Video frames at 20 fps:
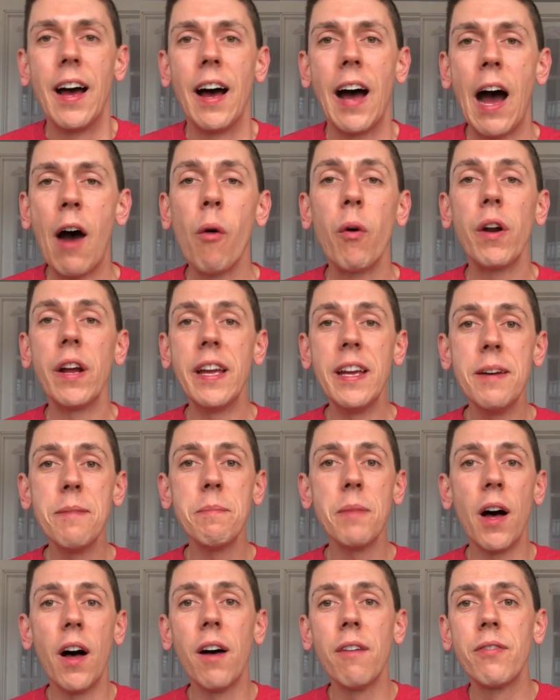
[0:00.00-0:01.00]
Our
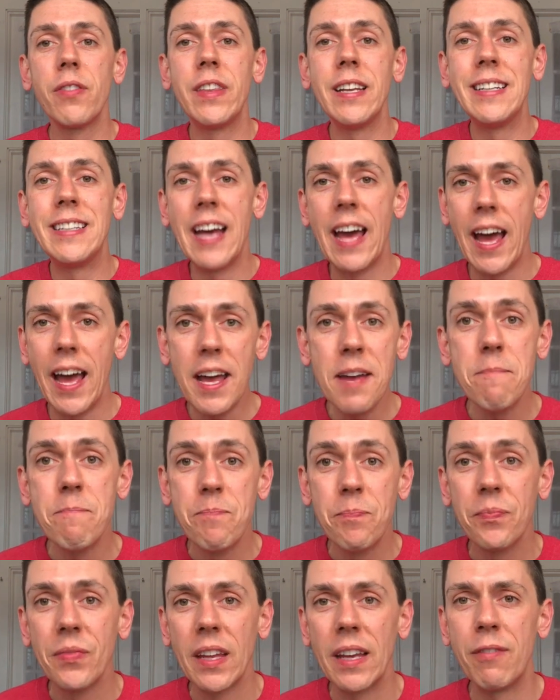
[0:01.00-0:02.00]
hymn of the
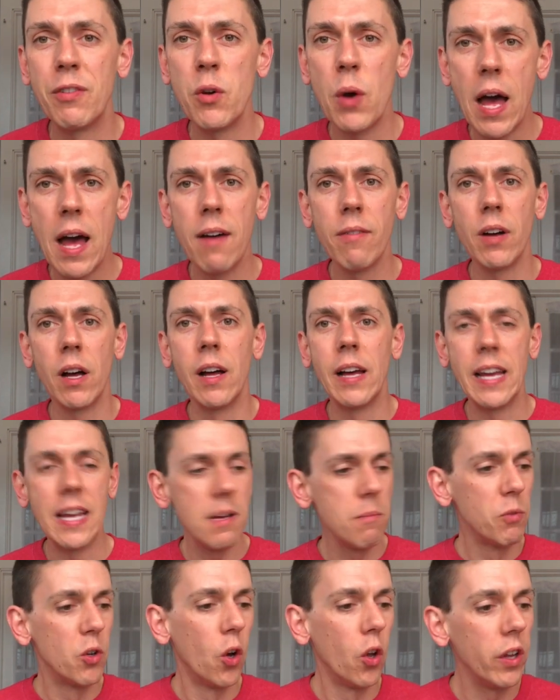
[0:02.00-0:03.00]
day, if you have a
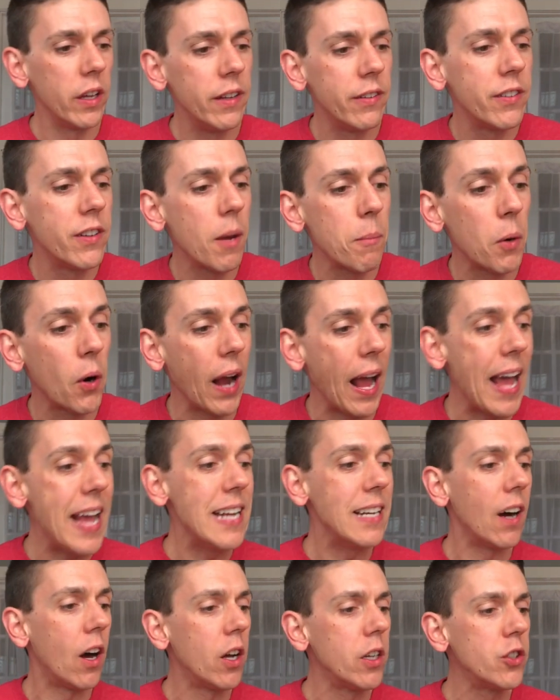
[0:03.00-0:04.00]
hymnal, is number
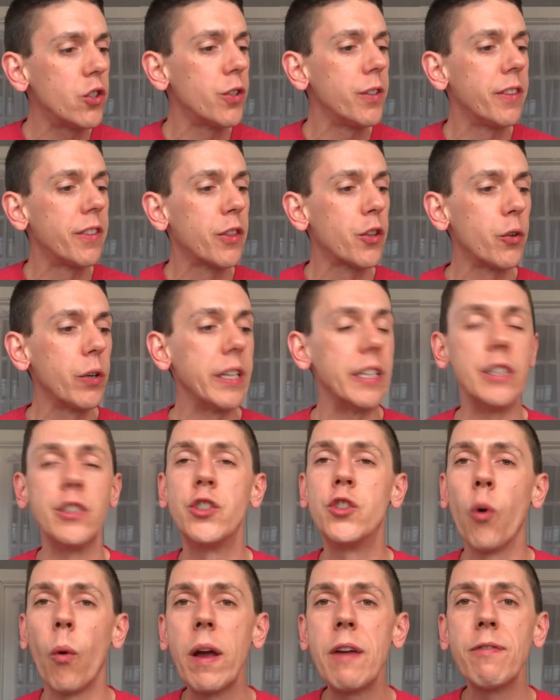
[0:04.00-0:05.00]
803,
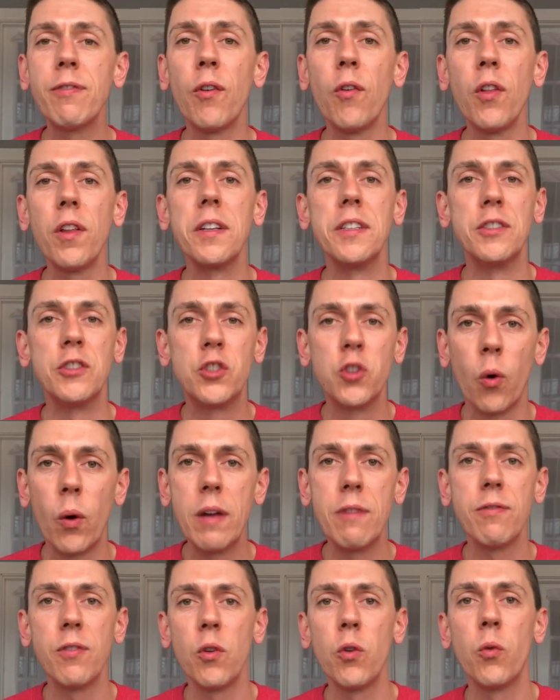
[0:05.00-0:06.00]
Joyful,
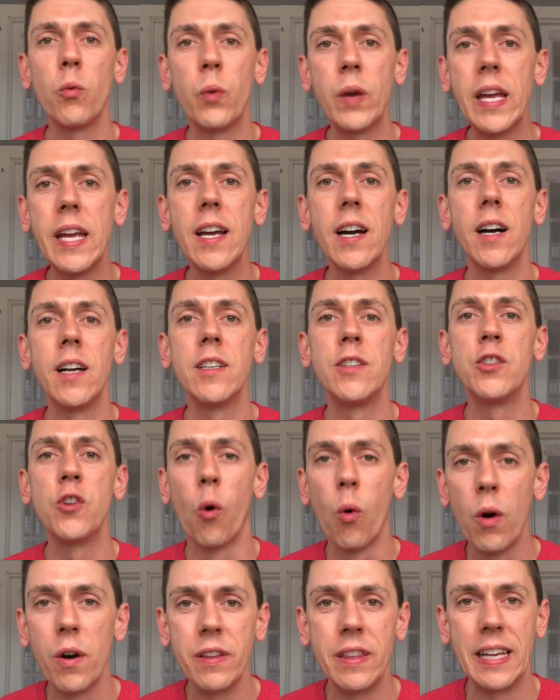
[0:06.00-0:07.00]
Joyful, We
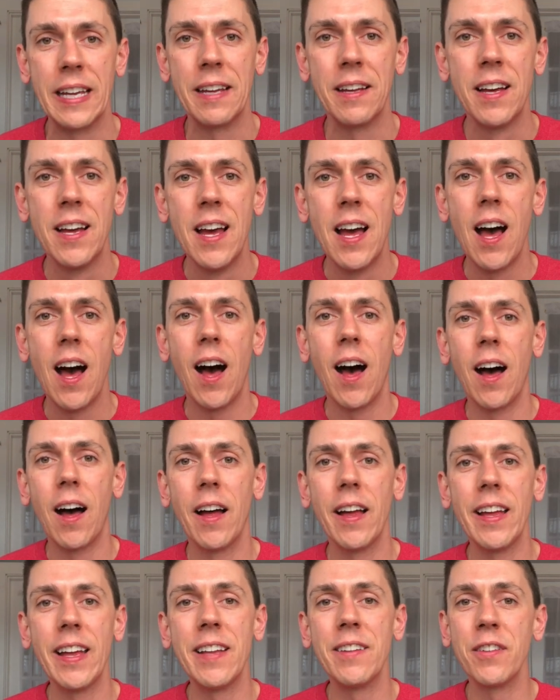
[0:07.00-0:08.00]
Adore Thee.
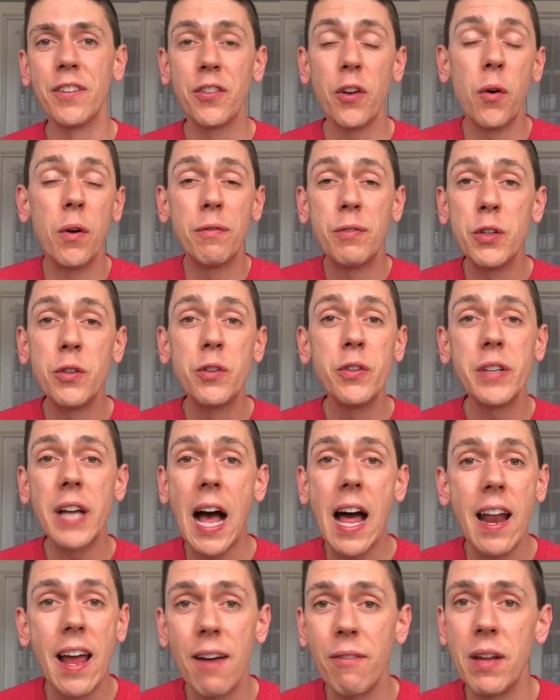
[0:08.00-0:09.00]
And so if you do
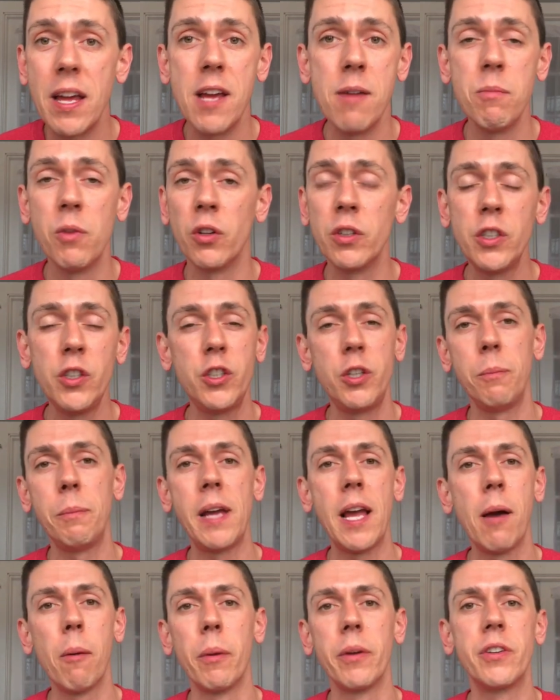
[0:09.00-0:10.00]
not have a hymnal, you should
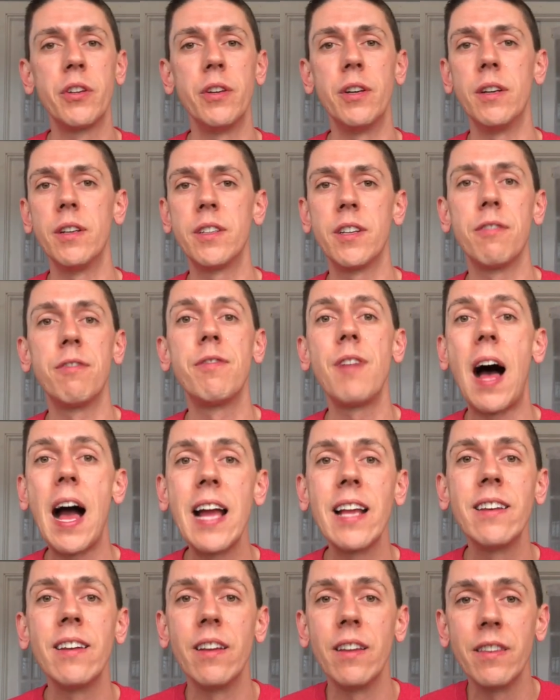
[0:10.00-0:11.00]
be able to
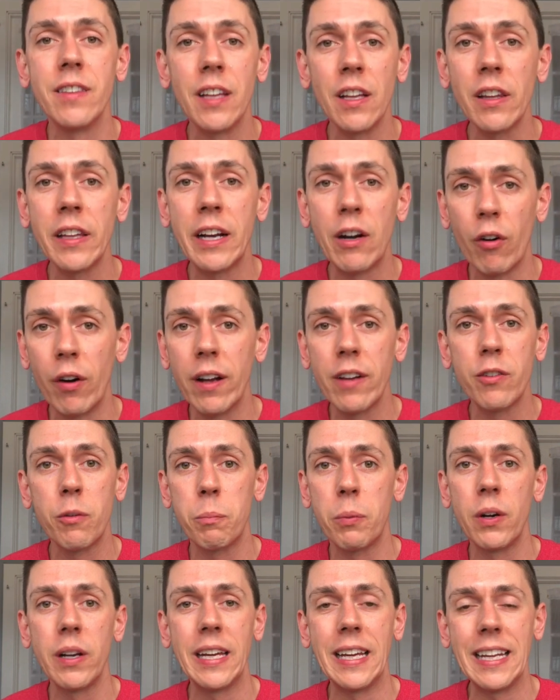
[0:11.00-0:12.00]
find the lyrics
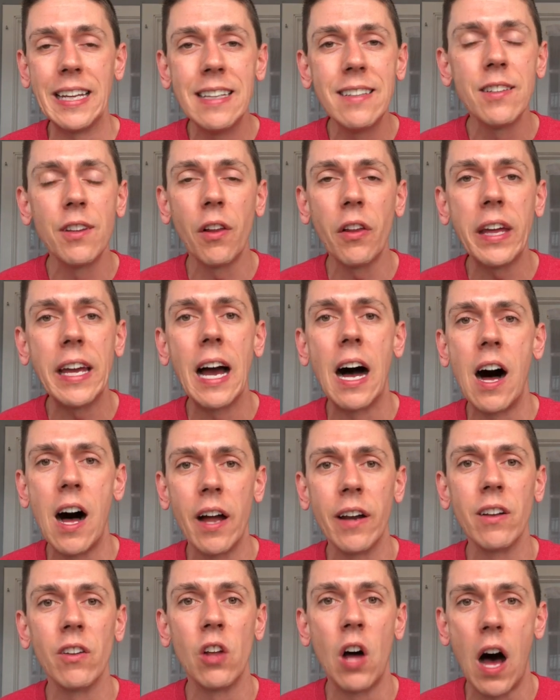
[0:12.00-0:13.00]
pretty easily
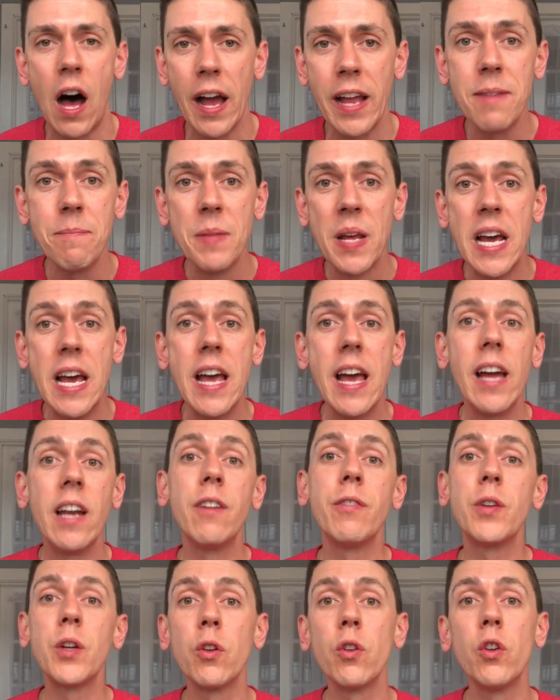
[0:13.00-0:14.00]
online. And
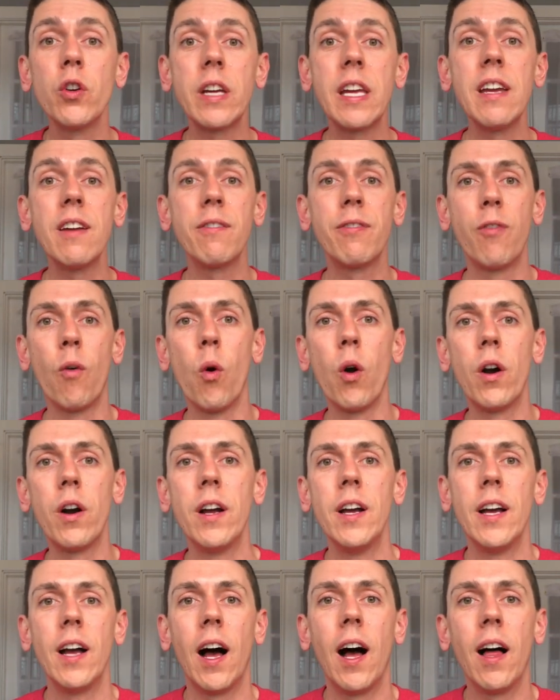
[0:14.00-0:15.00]
if you're looking
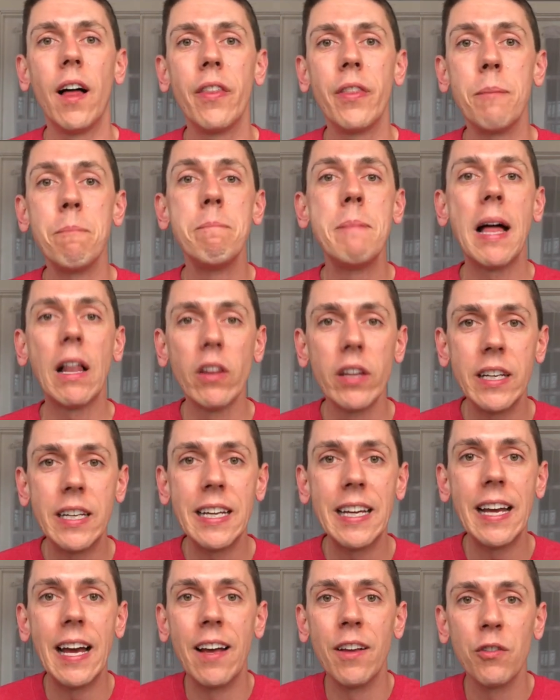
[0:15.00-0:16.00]
for the
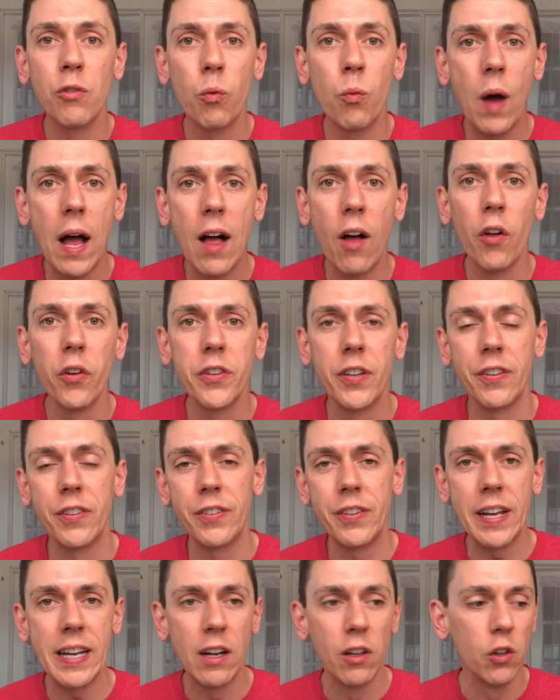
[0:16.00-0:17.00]
melody as well to
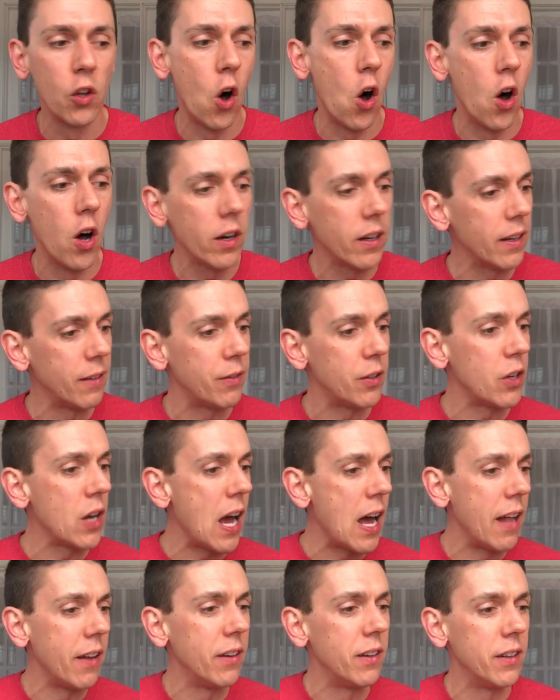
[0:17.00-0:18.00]
sing along, if you're
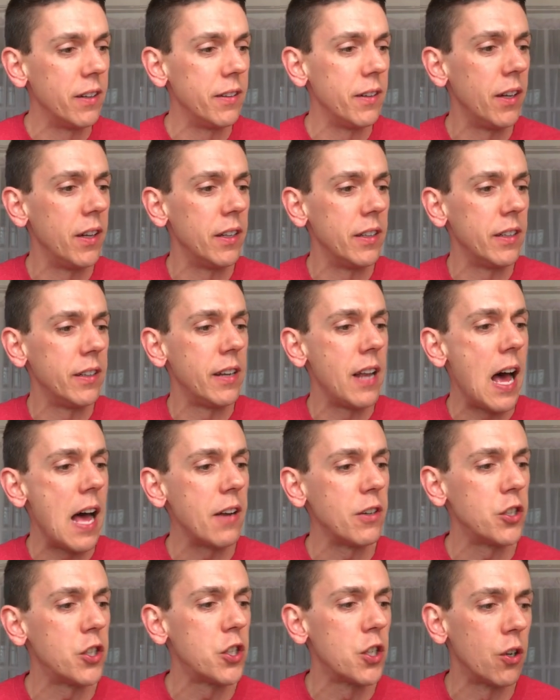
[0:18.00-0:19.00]

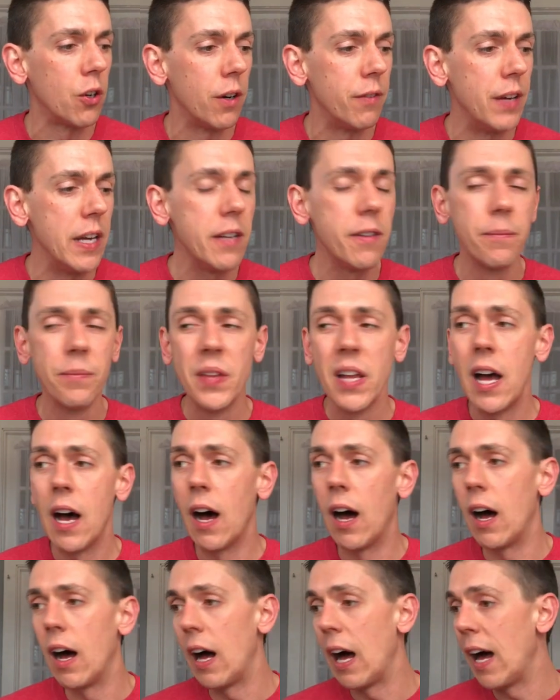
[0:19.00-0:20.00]
not sure of it,
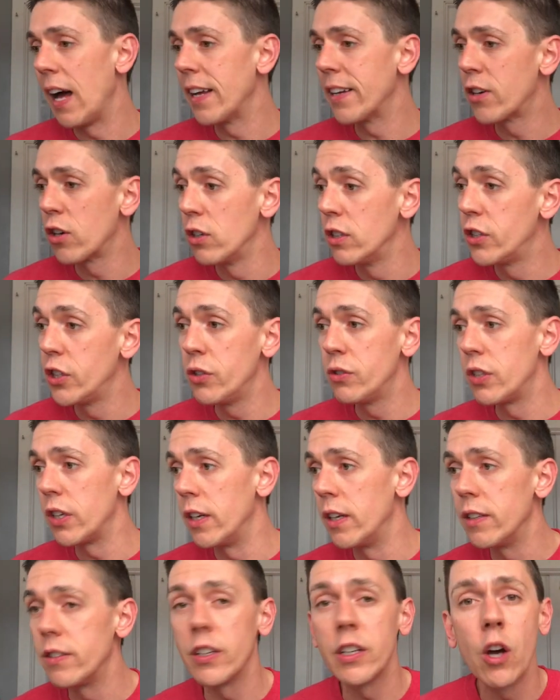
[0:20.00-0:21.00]
I encourage you
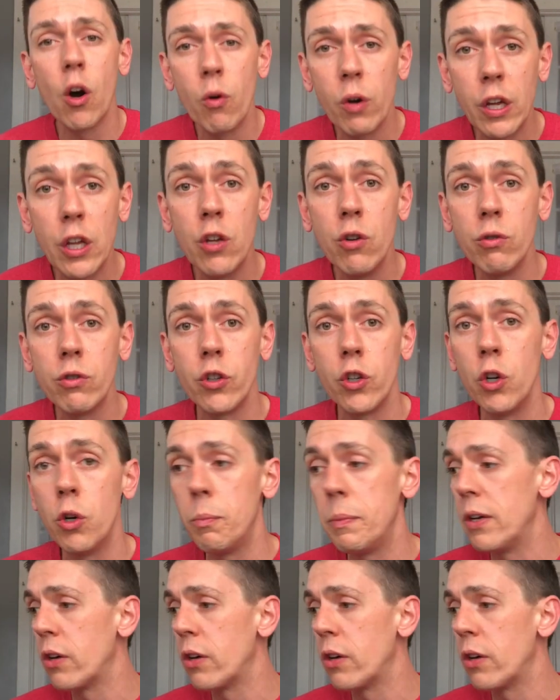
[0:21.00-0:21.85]
to go to YouTube.